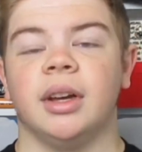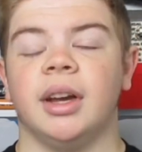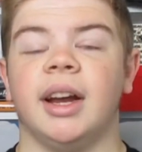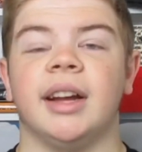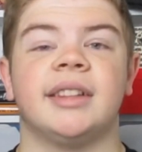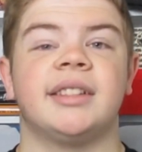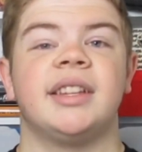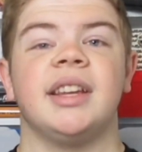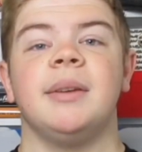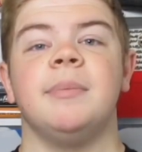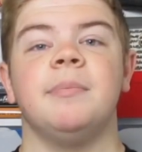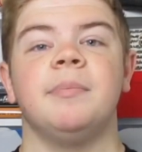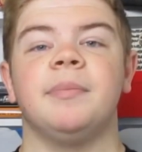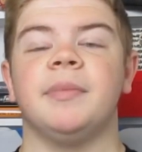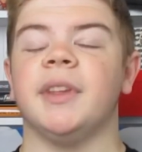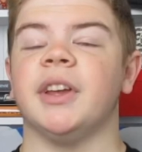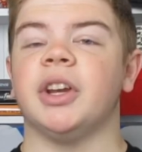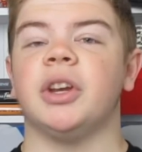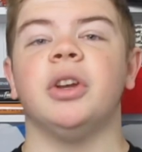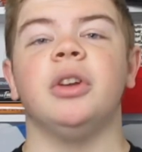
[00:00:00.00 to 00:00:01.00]
a team
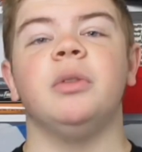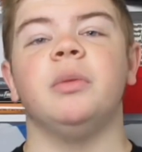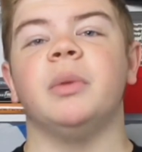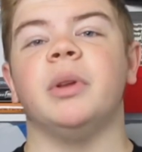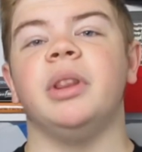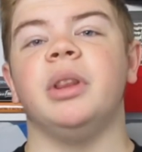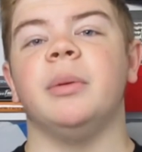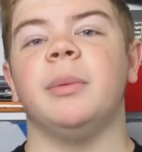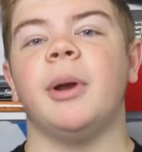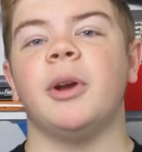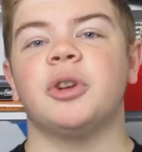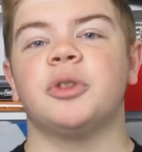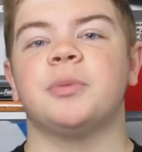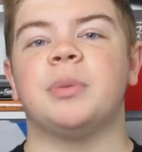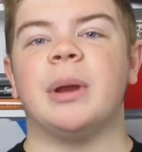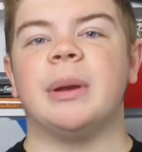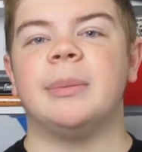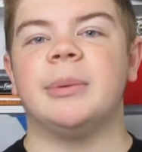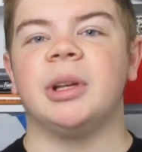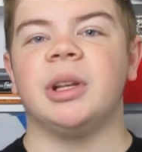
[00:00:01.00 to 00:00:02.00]
that couldn't win the Welsh
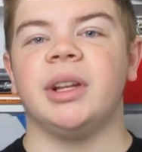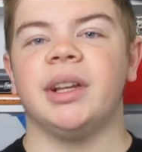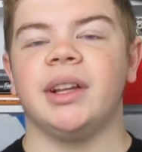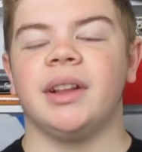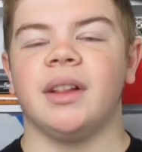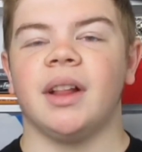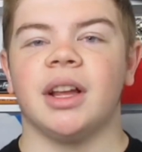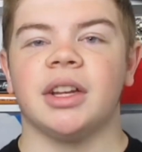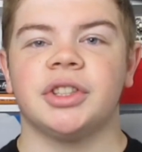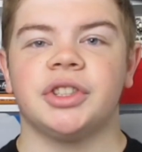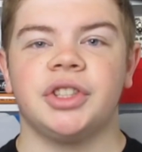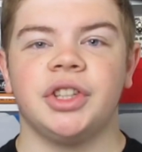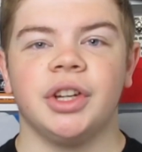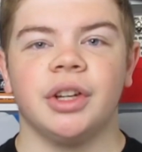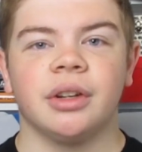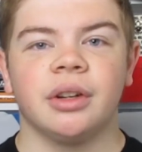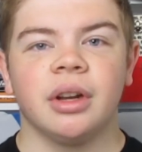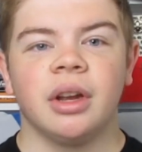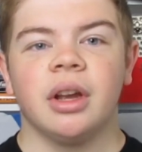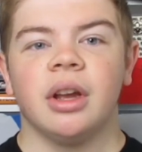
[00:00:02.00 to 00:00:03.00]
Premier League last
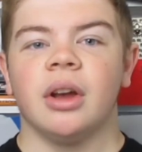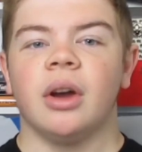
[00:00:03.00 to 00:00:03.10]
year